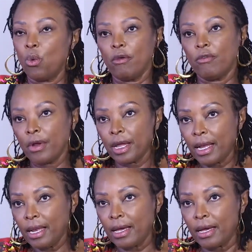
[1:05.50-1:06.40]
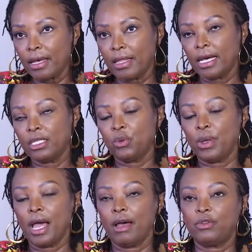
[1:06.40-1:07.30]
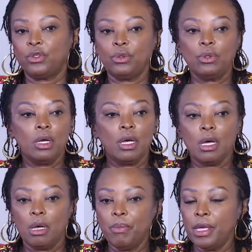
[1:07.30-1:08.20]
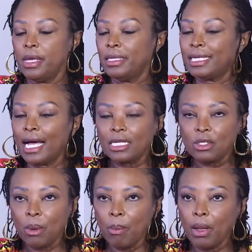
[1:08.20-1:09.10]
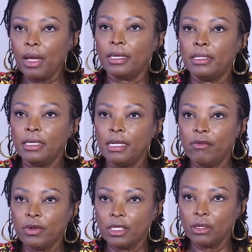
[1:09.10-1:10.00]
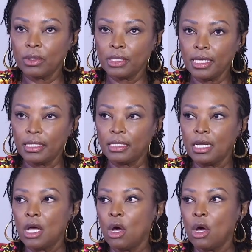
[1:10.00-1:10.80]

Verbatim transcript: we are very clear that we have to be tax compliant in every single sense.